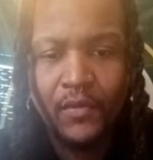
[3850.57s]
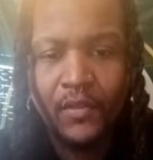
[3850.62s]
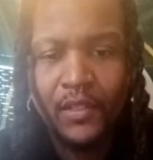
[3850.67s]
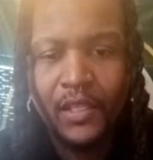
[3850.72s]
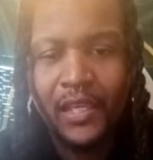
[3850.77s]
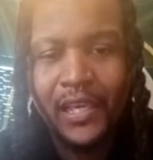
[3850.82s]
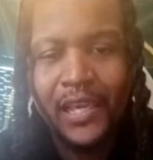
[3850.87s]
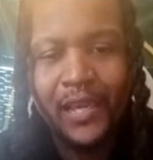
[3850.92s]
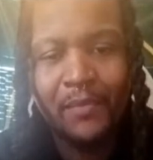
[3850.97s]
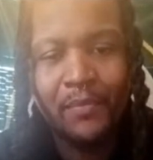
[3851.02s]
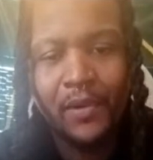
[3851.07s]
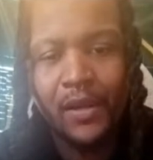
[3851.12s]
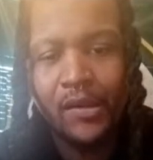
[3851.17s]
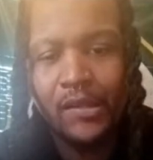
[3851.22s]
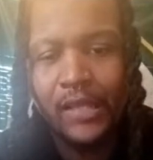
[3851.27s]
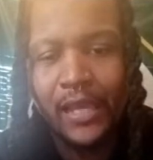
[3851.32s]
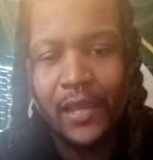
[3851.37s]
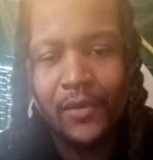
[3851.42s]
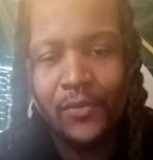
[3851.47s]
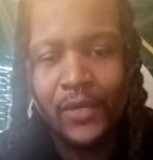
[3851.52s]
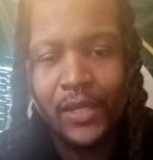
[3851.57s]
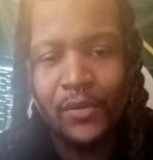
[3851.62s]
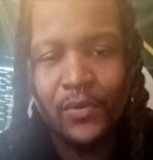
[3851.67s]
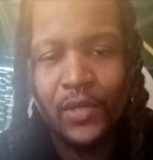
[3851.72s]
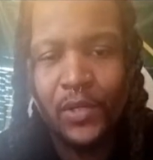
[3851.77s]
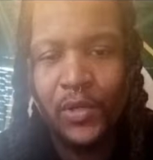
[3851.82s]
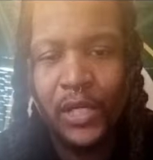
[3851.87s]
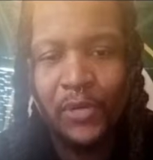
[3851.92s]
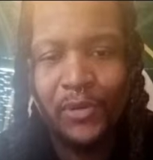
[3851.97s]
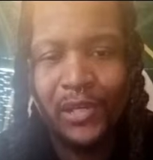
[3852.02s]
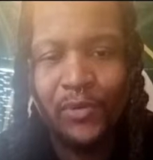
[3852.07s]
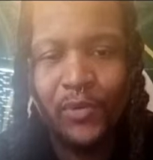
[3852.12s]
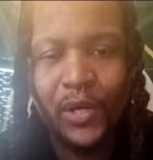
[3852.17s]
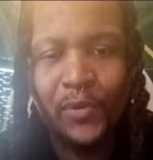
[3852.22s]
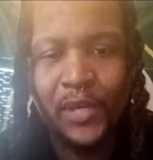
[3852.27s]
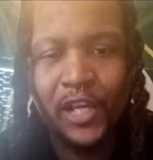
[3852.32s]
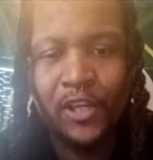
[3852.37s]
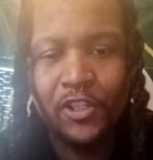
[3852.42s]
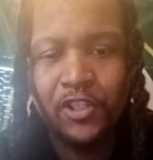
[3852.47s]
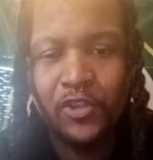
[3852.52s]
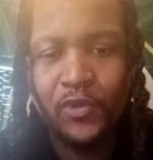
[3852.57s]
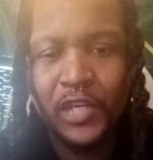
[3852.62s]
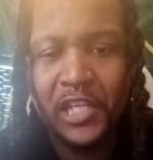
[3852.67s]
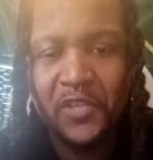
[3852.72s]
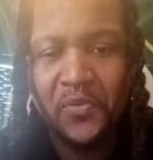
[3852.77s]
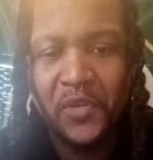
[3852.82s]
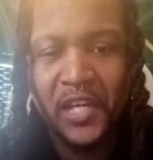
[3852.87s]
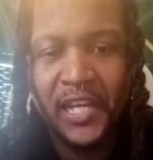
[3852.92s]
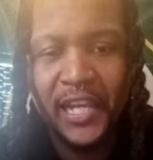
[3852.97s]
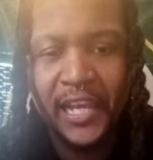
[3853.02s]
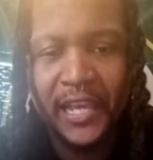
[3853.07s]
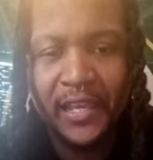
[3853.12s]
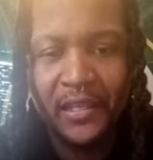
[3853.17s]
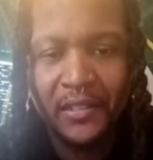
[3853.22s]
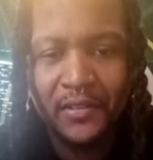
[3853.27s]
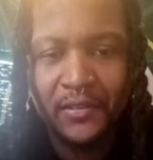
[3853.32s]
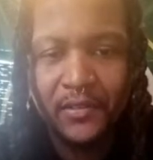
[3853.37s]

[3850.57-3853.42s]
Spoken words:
Yeah, bro. Like, where we gonna squeeze one at?